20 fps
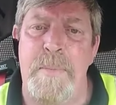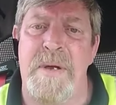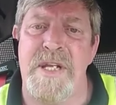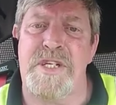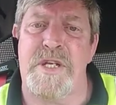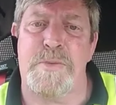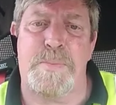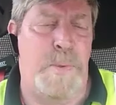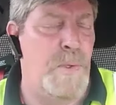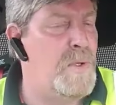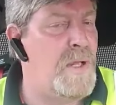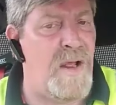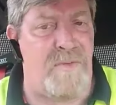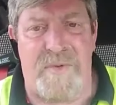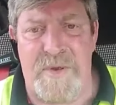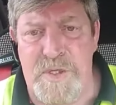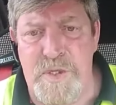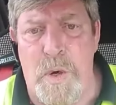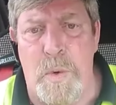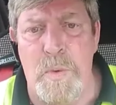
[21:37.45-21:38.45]
measures put there
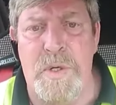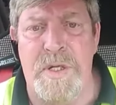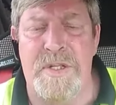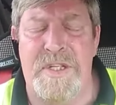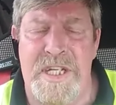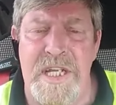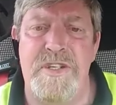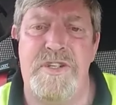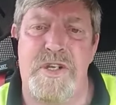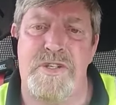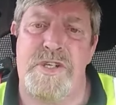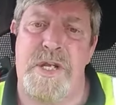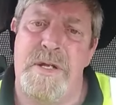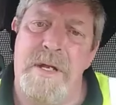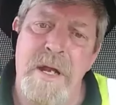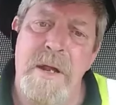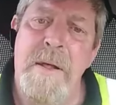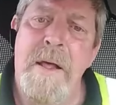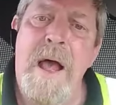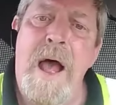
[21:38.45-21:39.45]
for children and teachers
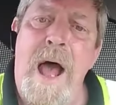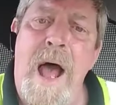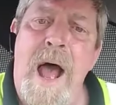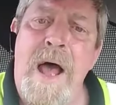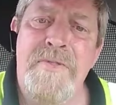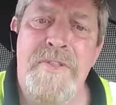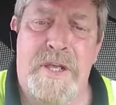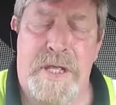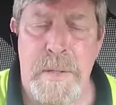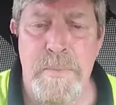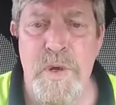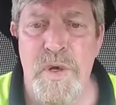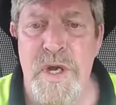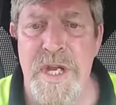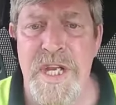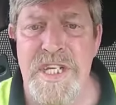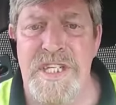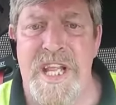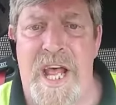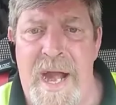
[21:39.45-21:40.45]
and, and the
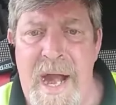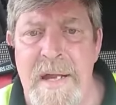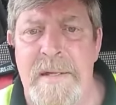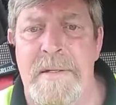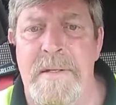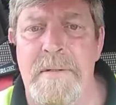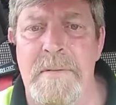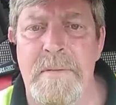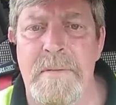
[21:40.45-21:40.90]
communities they're in.